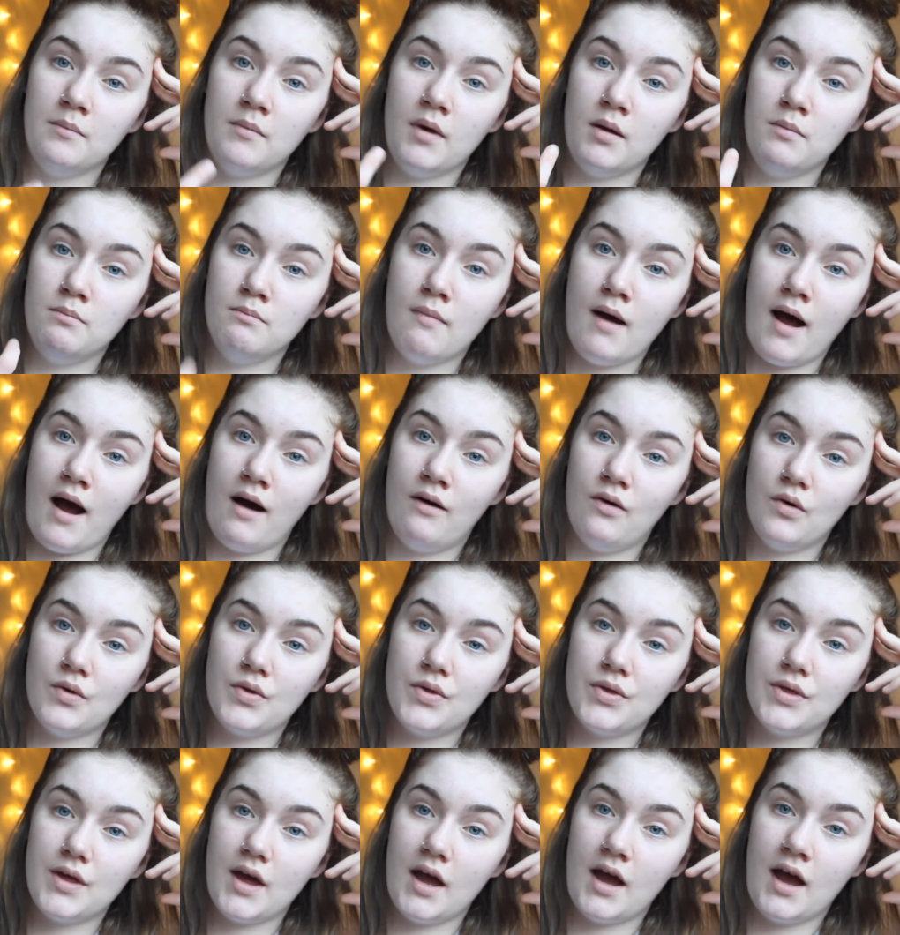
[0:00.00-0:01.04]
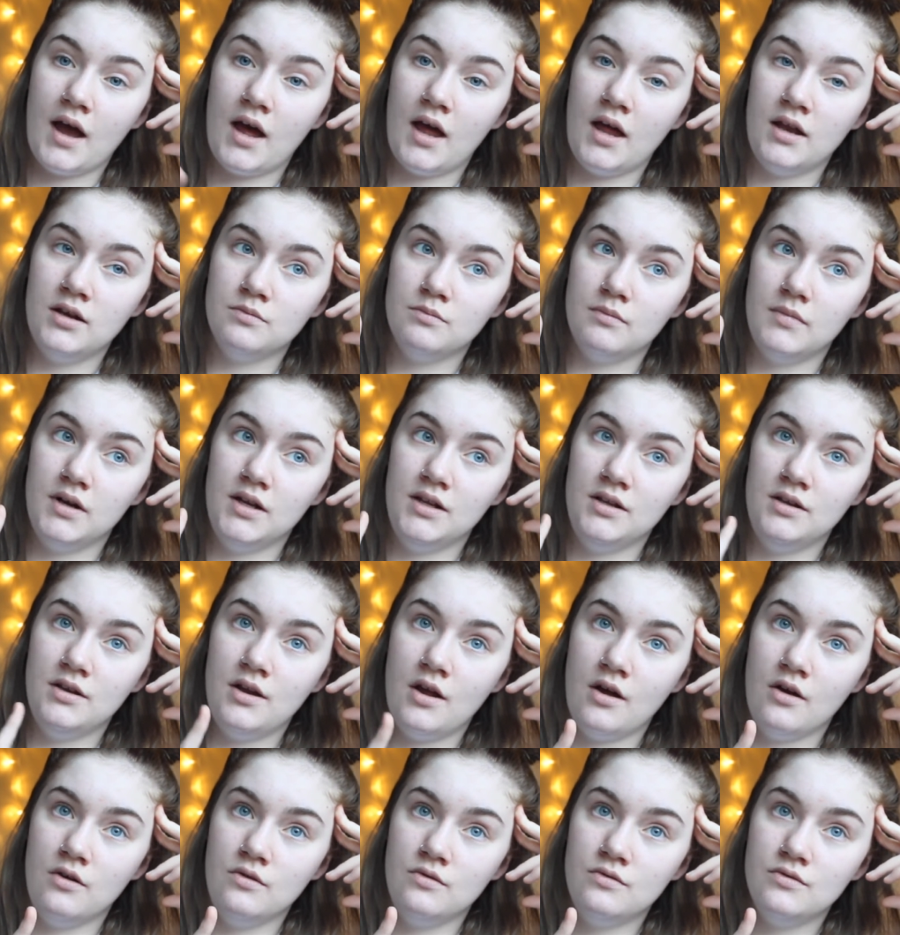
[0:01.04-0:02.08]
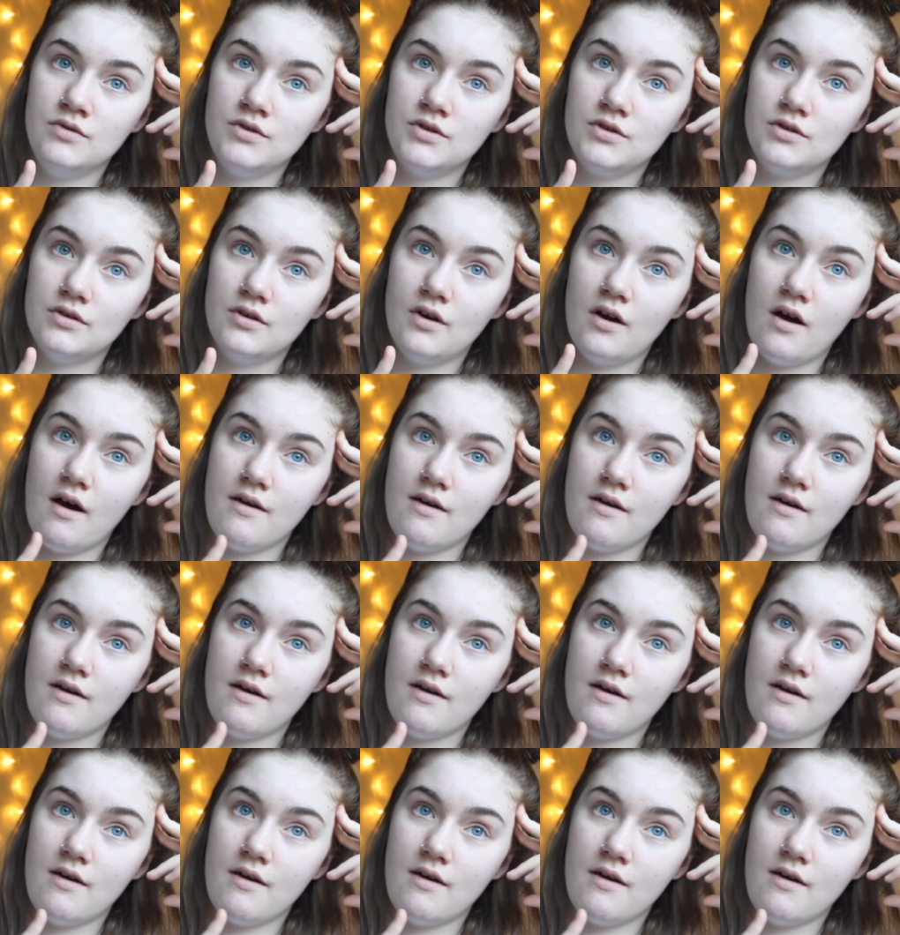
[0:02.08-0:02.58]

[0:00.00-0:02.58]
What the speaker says: my mouth and my nose,